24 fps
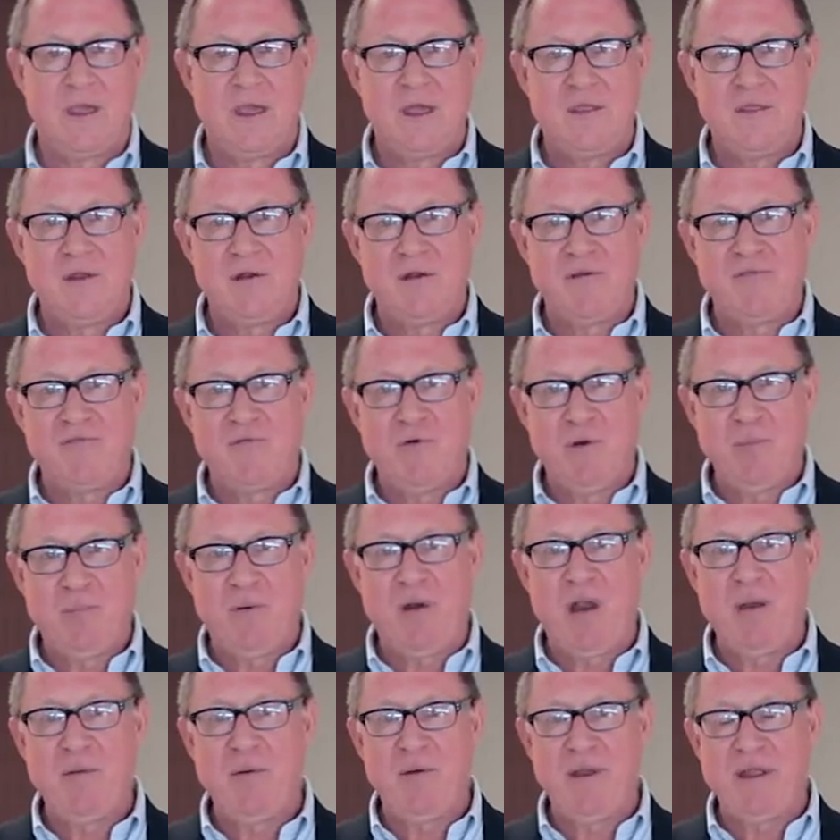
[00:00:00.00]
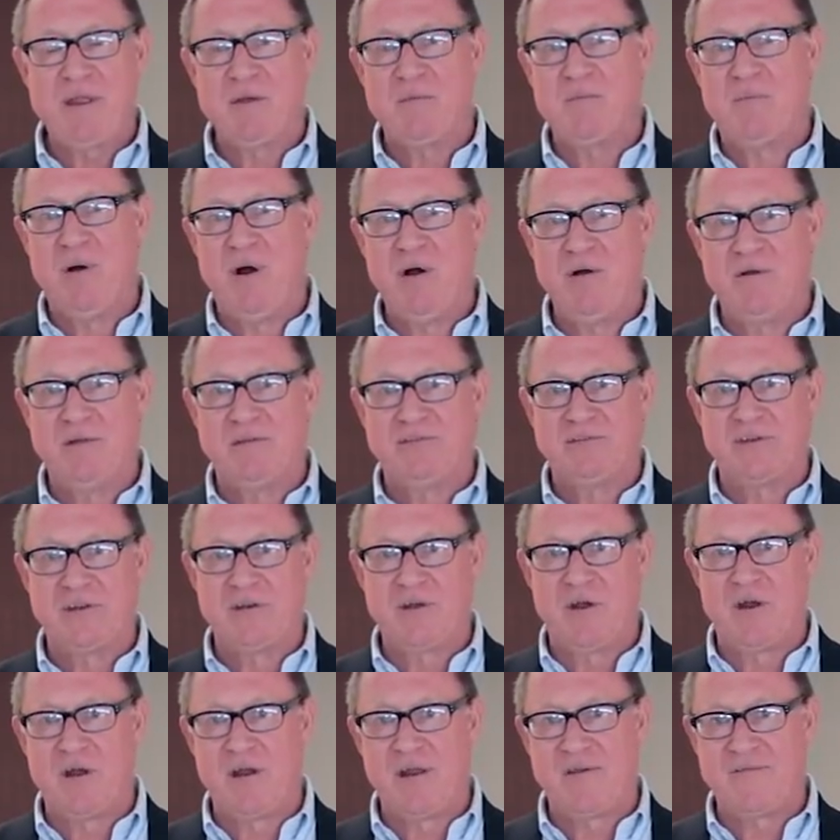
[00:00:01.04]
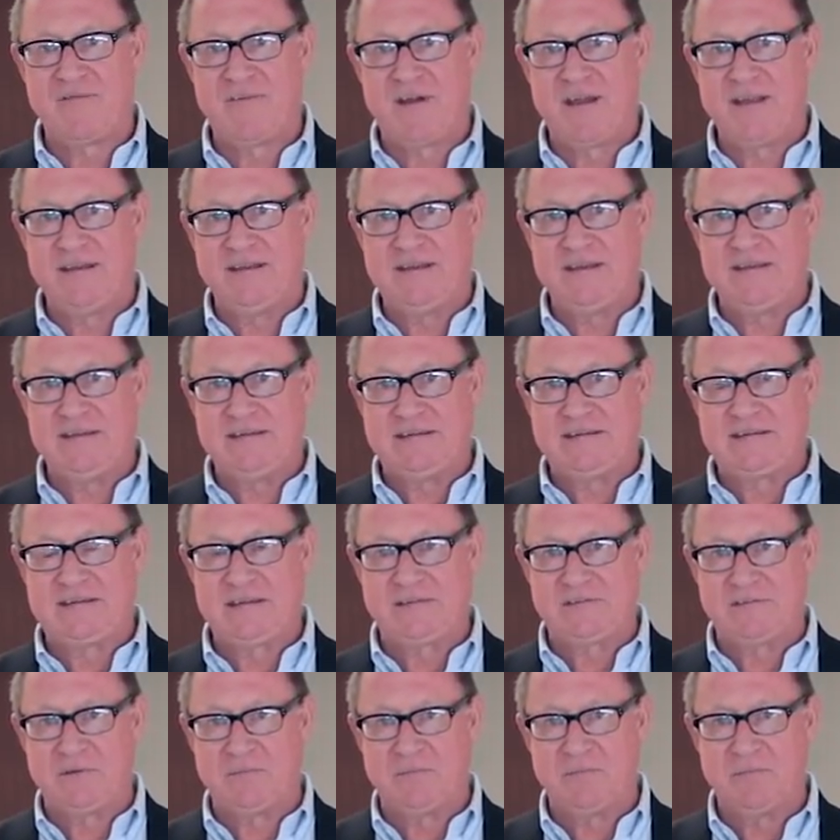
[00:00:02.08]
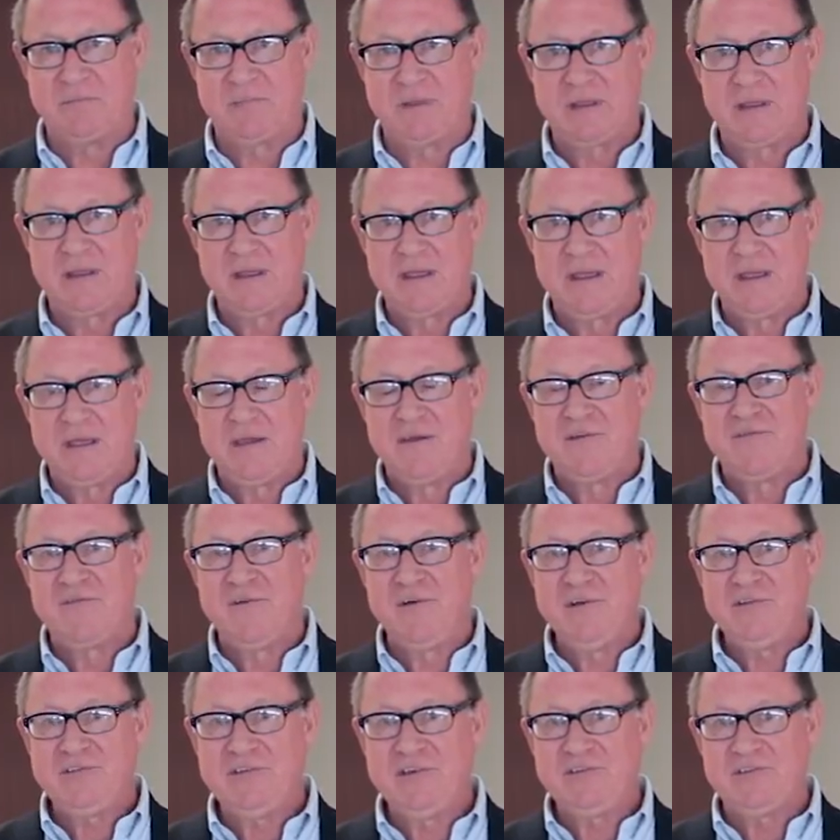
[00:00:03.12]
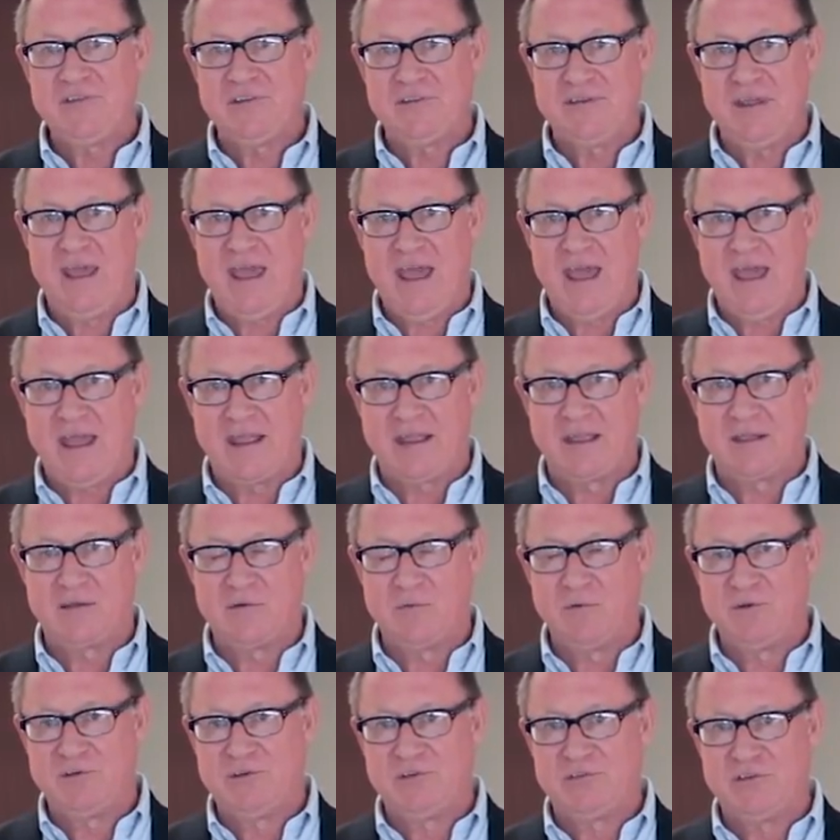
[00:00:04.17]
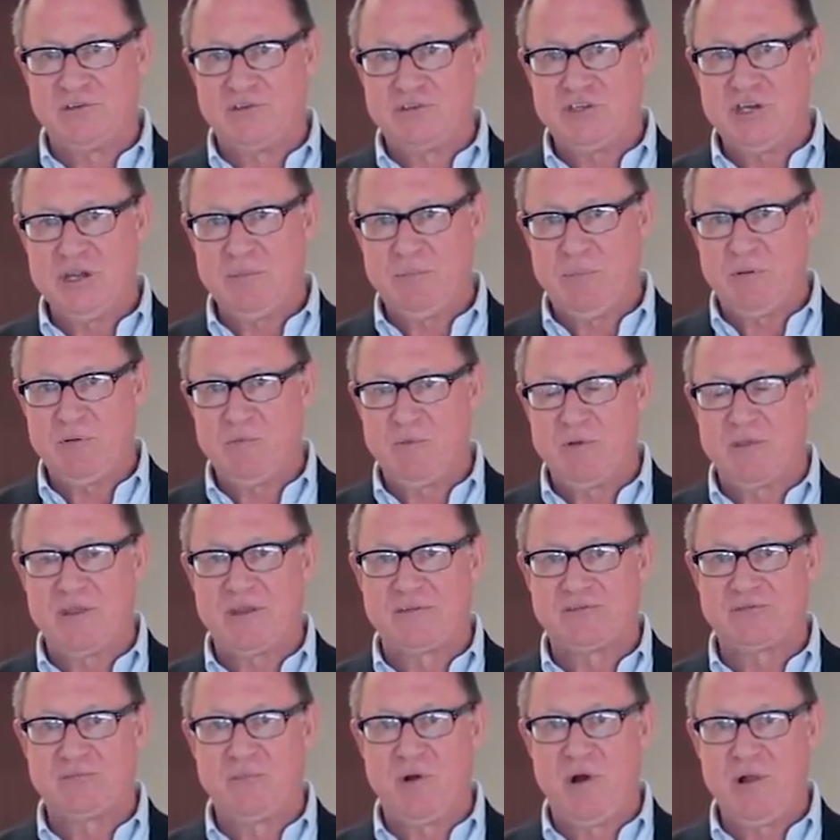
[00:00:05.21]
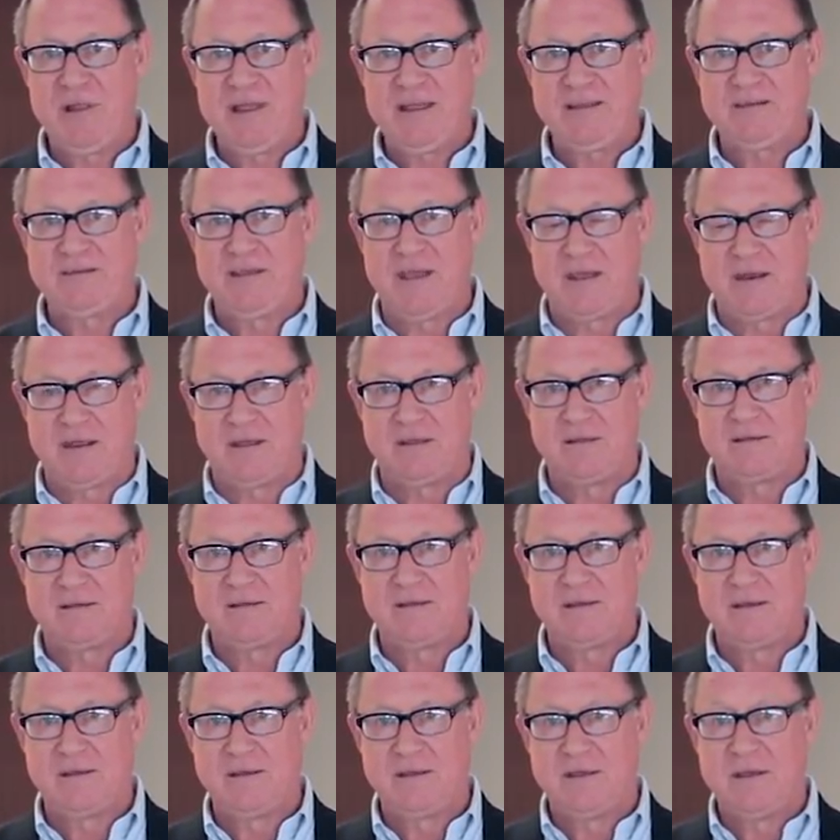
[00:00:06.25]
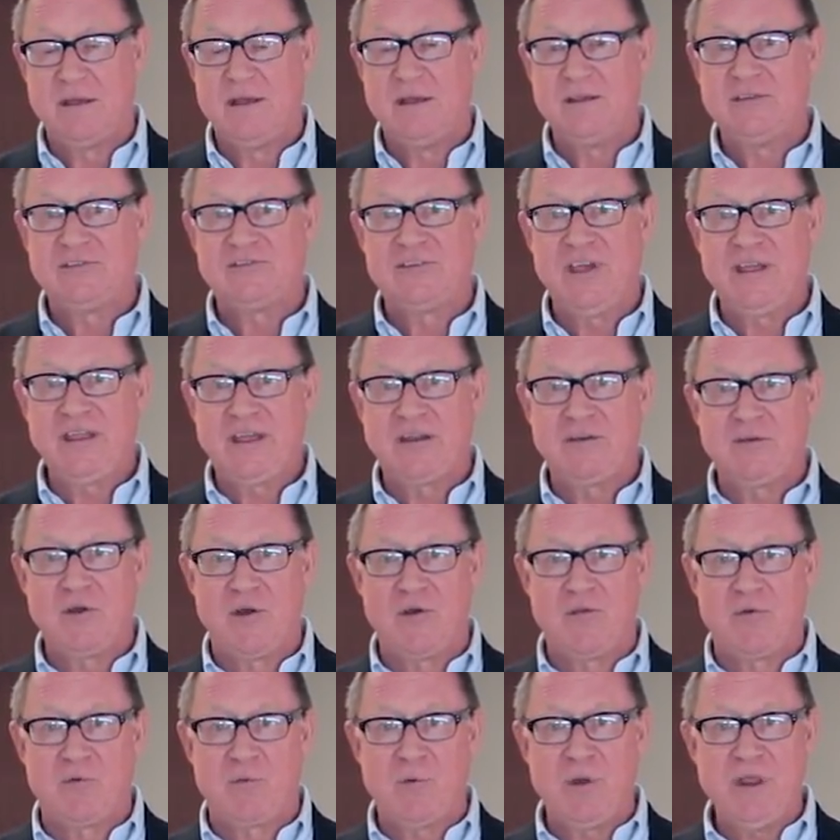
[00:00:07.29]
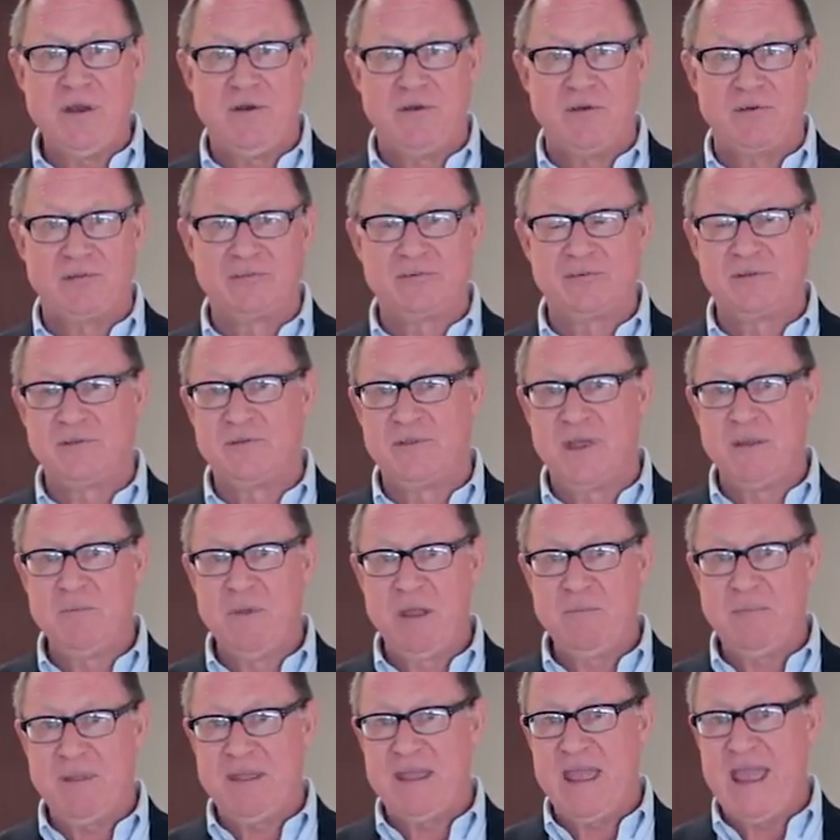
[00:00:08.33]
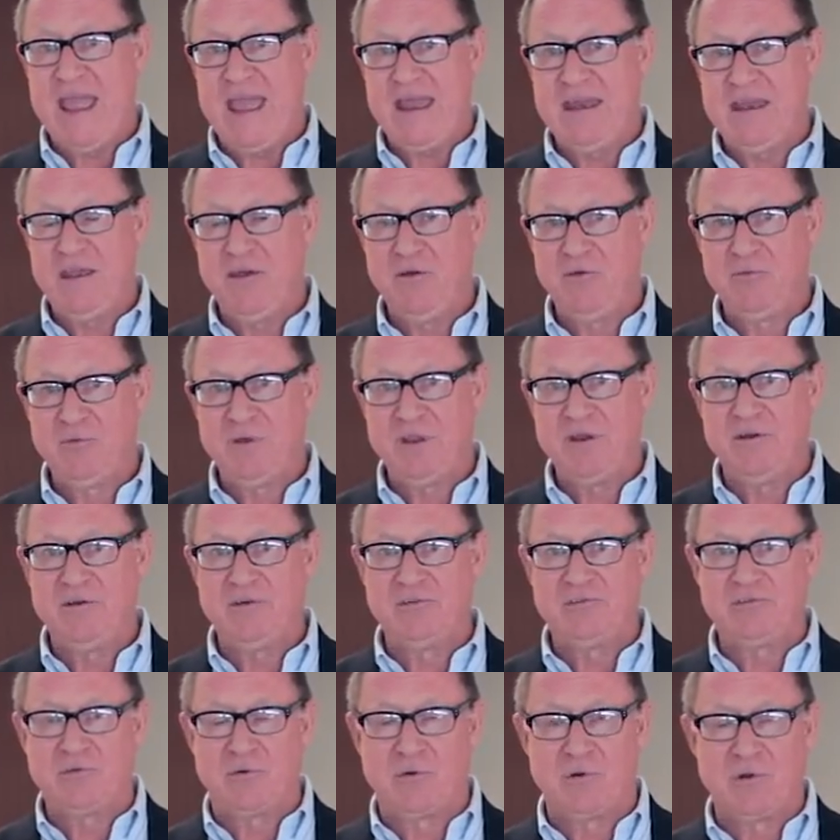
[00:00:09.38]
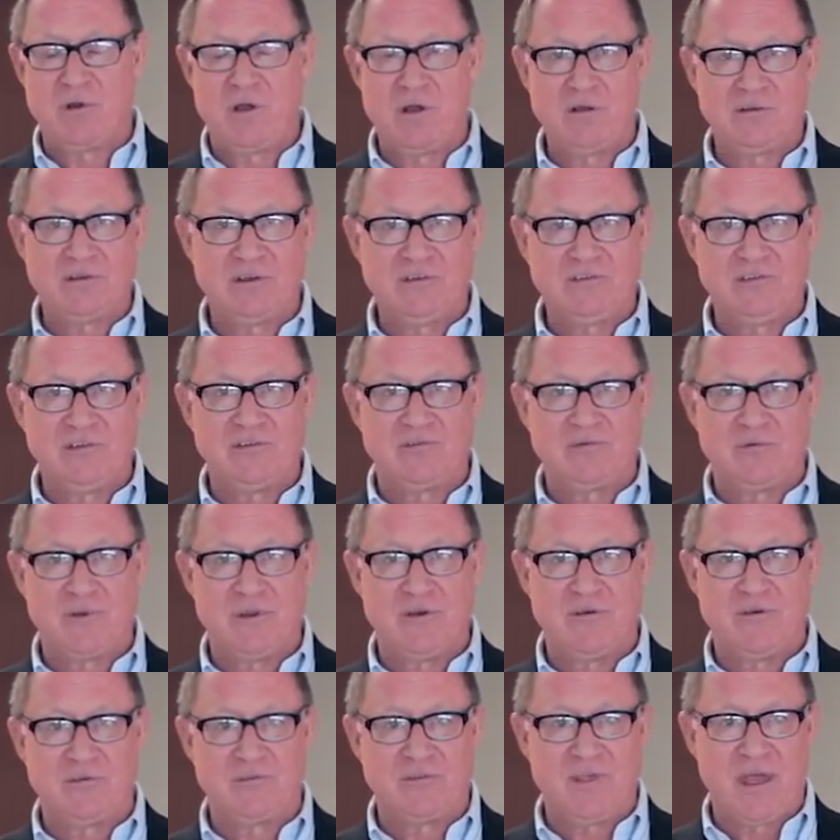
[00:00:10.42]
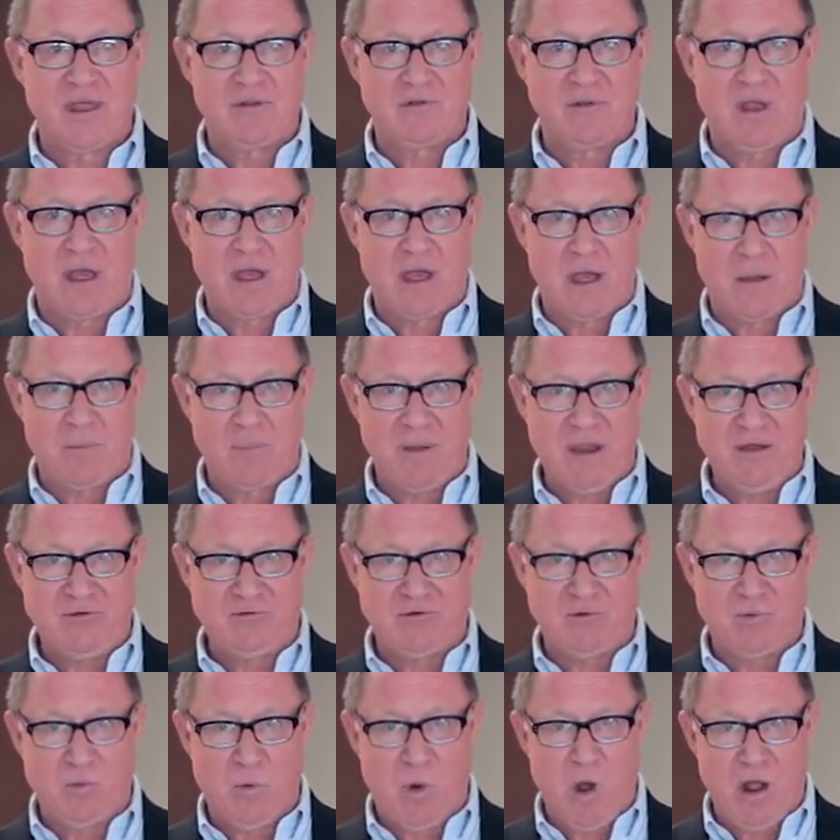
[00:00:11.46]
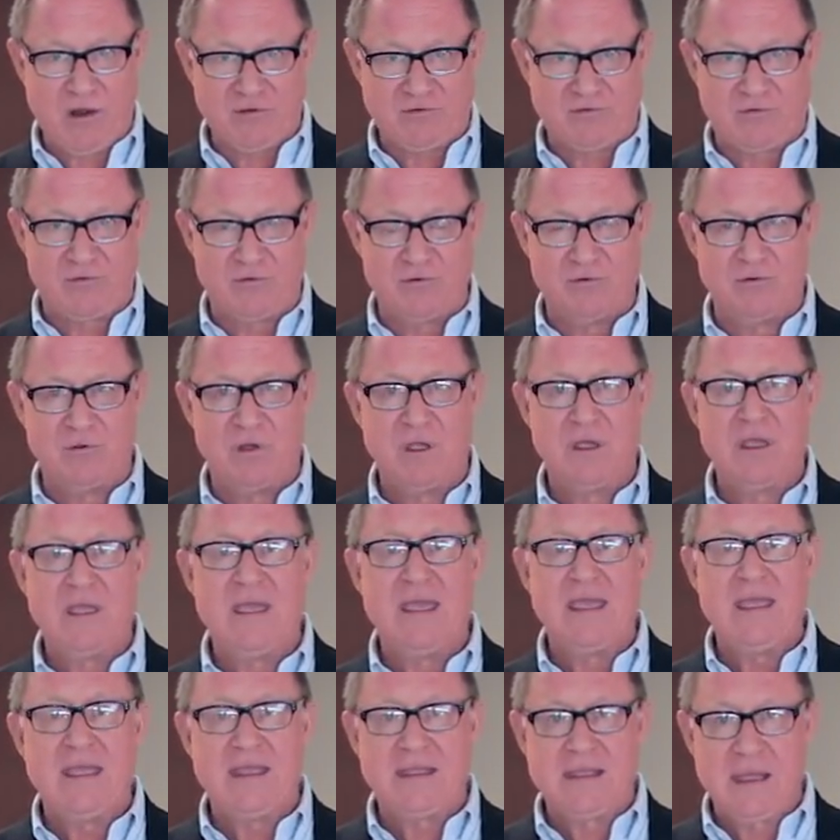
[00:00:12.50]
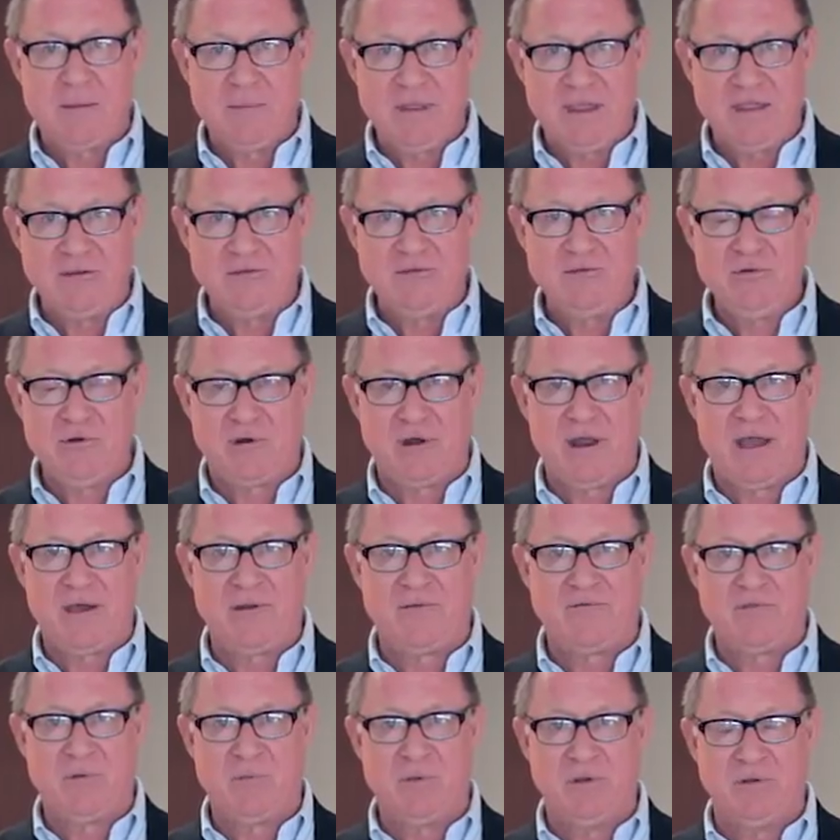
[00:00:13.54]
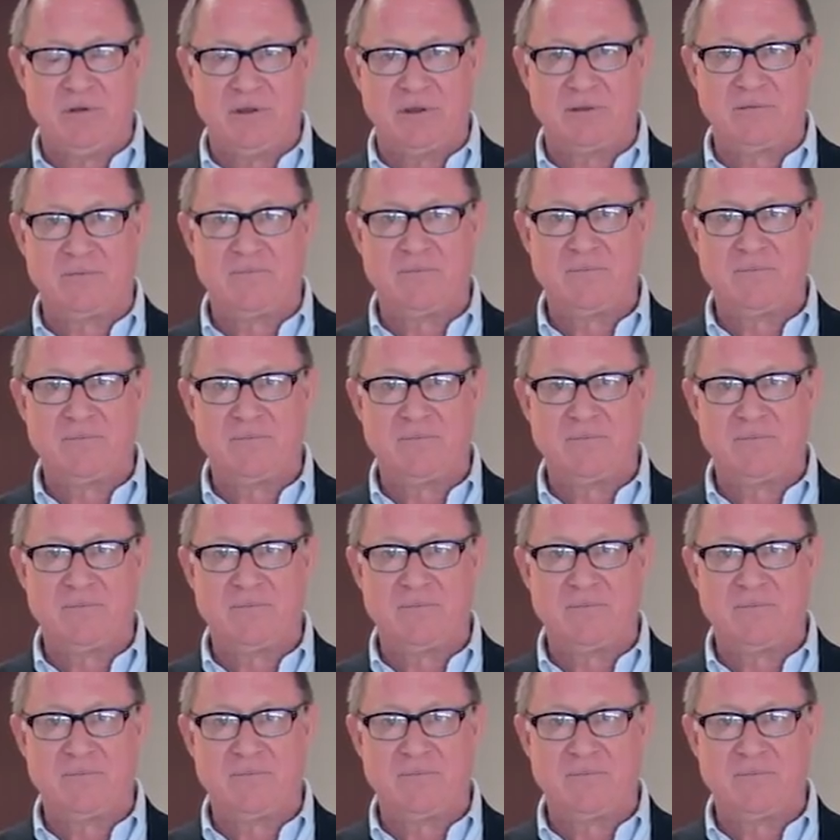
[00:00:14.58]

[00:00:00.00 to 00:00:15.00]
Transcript: There are four primary components in an RFID system. First is the tag, which is a chip with a small antenna. Second are the readers. They might be handheld readers or long distance readers that a patron walks through coming into or out of the building.